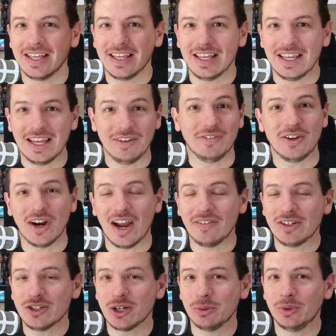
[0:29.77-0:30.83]
If you're having
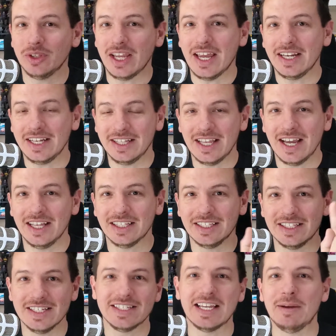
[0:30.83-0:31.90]
trouble with any of that, then
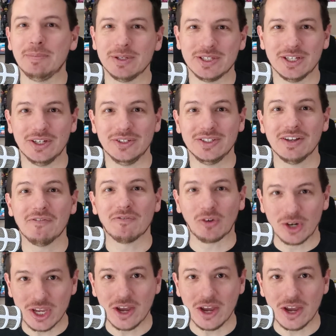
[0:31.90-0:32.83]
this episode's for you.